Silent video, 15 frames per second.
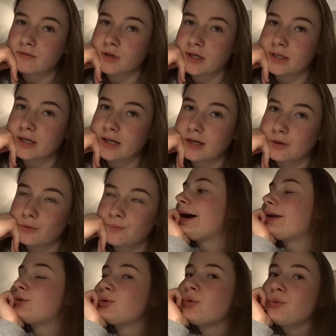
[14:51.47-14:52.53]
right now.
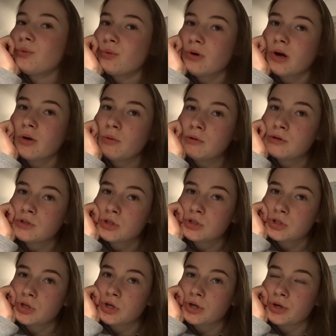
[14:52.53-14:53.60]
And all I want to
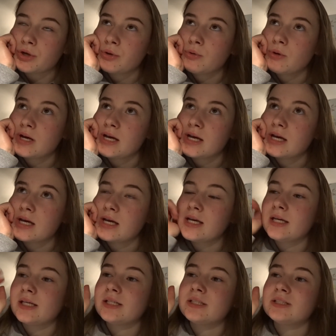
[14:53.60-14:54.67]
do
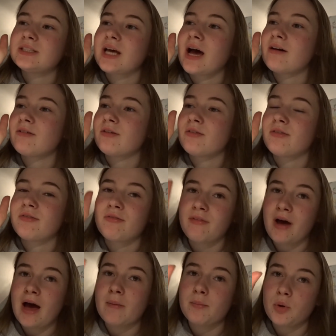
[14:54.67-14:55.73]
is have a
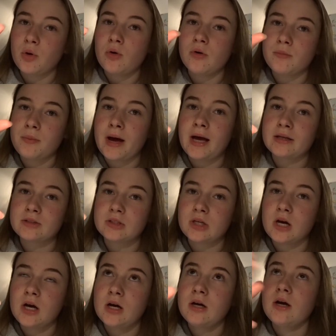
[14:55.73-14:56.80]
fat bowl of
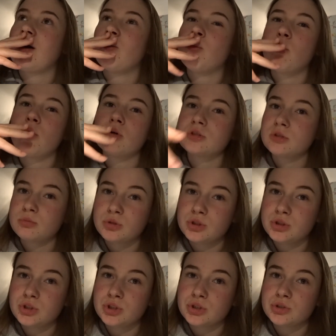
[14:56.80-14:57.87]
pasta and watch some
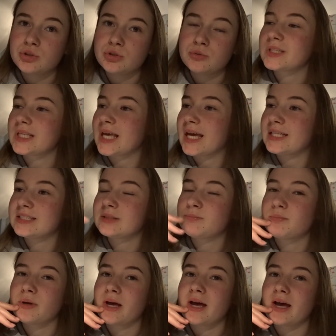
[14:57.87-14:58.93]
YouTube, get into
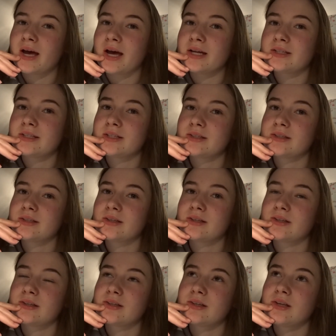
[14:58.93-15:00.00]
bed,
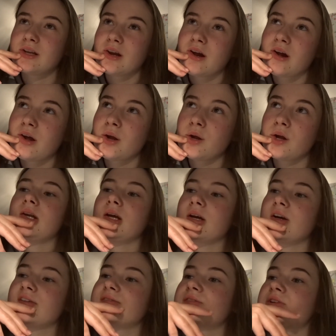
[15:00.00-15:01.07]
you know? Like, I've